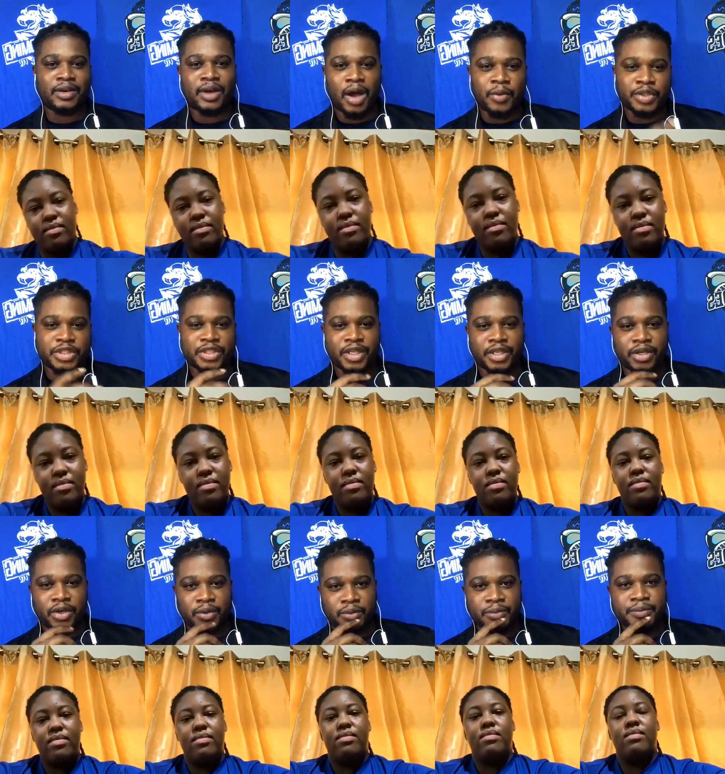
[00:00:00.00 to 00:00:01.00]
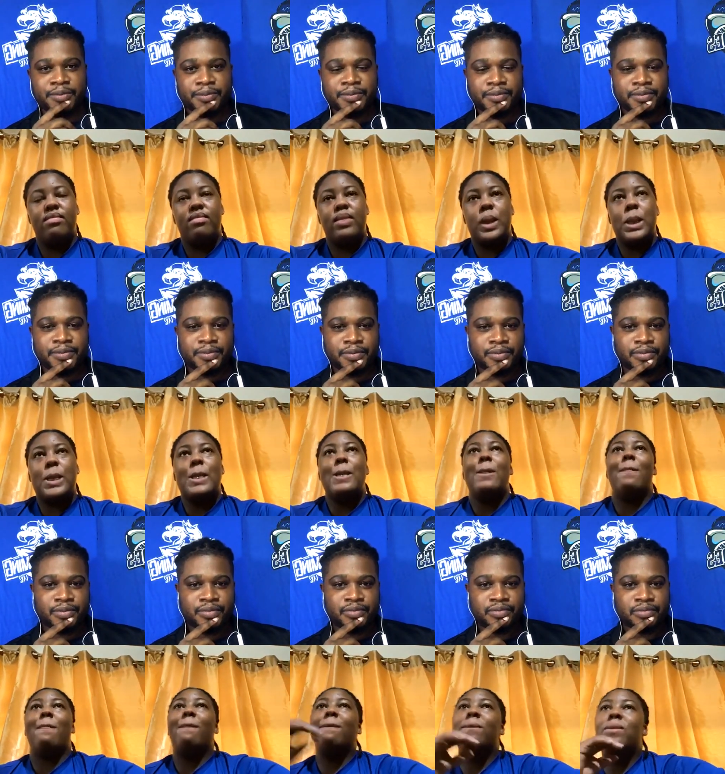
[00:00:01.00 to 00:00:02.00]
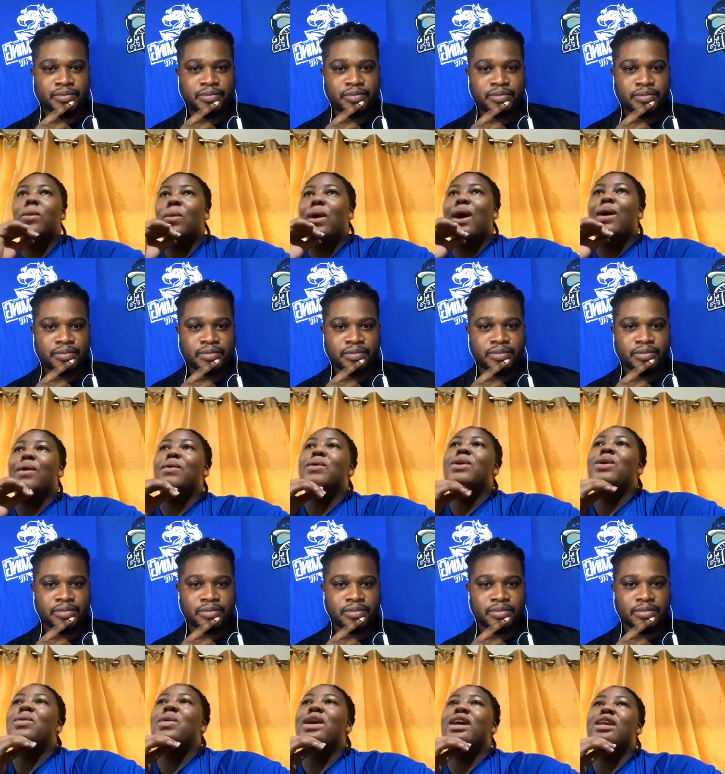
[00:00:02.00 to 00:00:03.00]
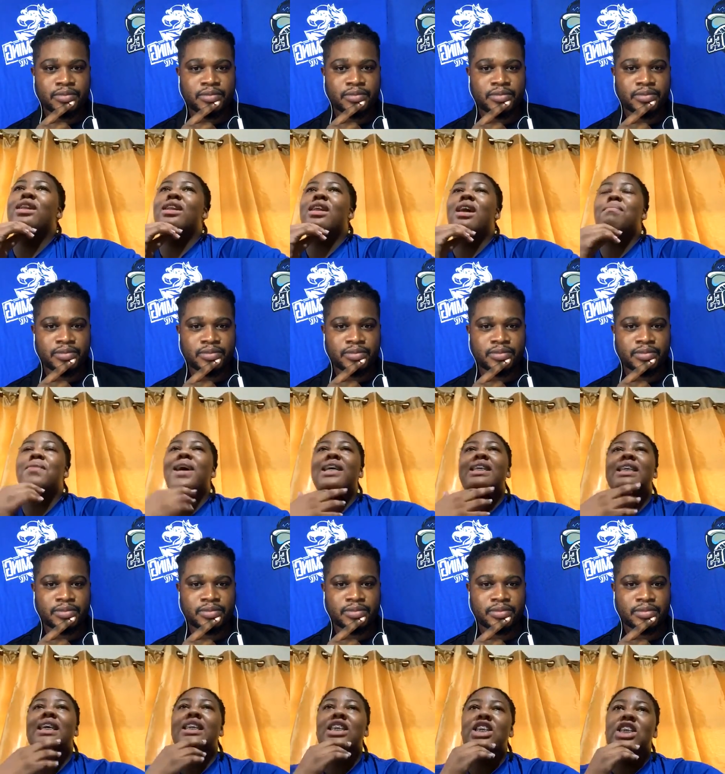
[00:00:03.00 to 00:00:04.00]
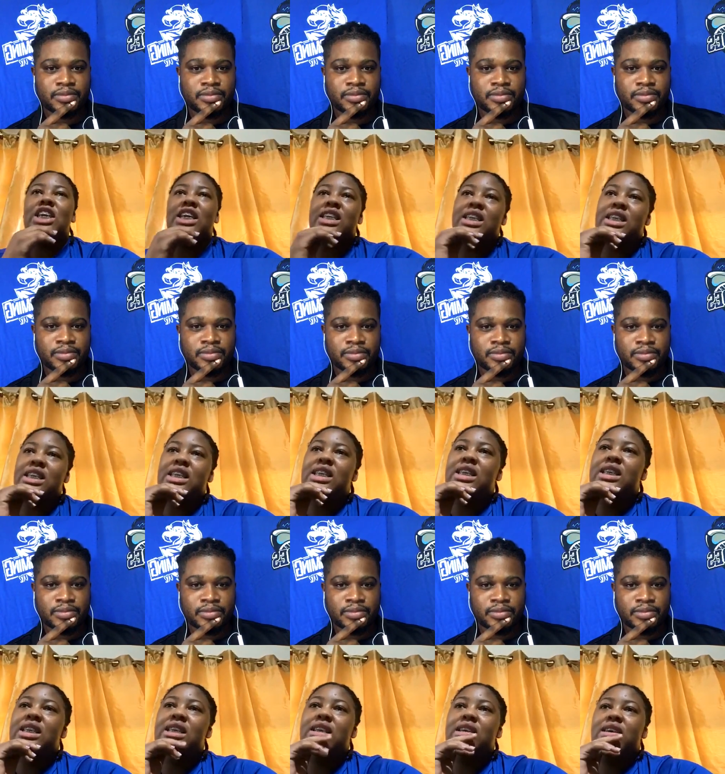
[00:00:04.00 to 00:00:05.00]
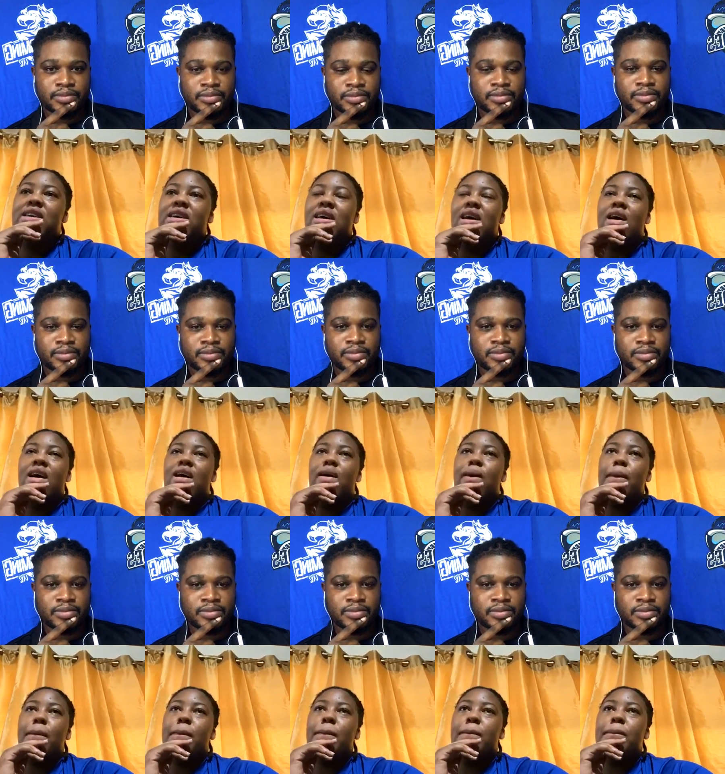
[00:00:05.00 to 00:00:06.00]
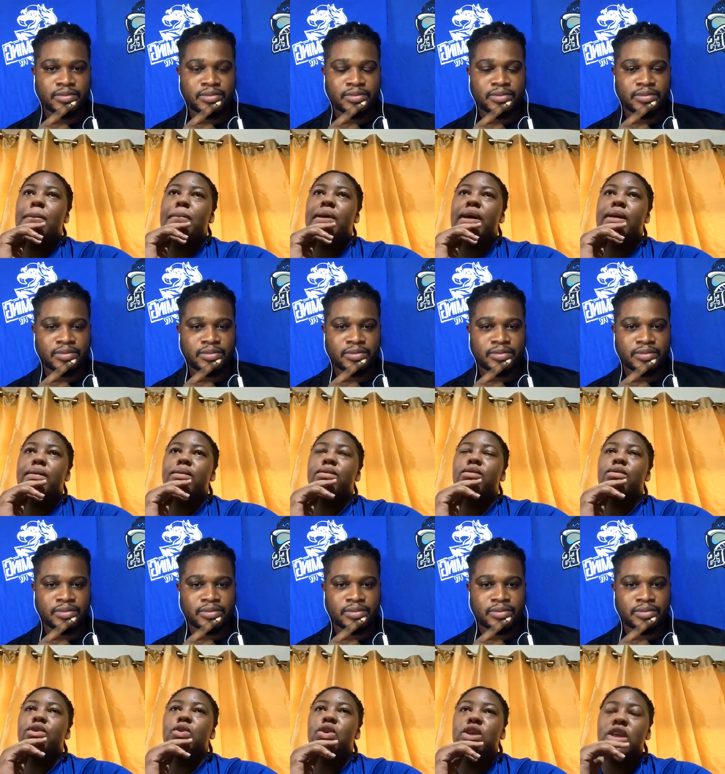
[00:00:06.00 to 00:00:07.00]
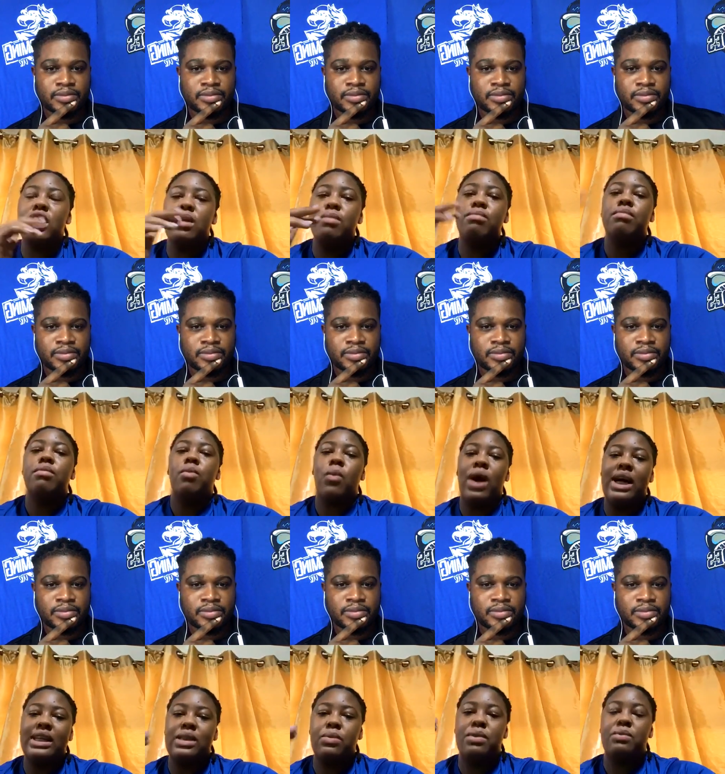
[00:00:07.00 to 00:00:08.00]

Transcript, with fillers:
Speaker 1: How how would your day go?
Speaker 2: Wow. Well, practice has adjusted, um, but usually, was when